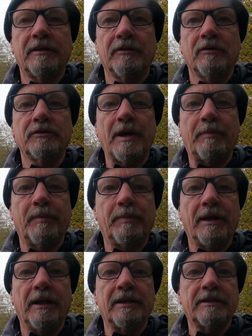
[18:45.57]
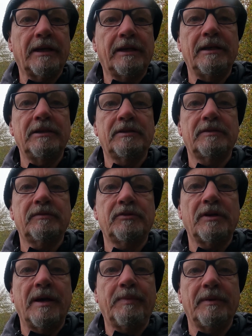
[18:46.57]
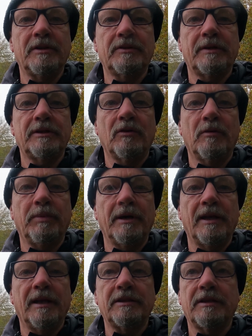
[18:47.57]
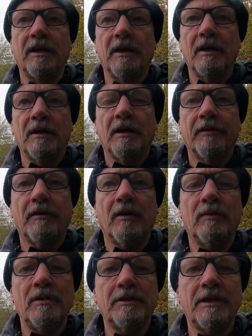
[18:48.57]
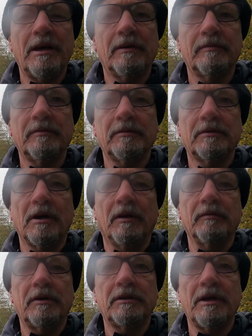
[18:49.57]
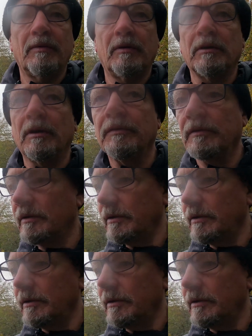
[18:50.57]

their own separate playlists, like each trip into its own playlist, I thought, oh, where's that gone? Where's that one gone?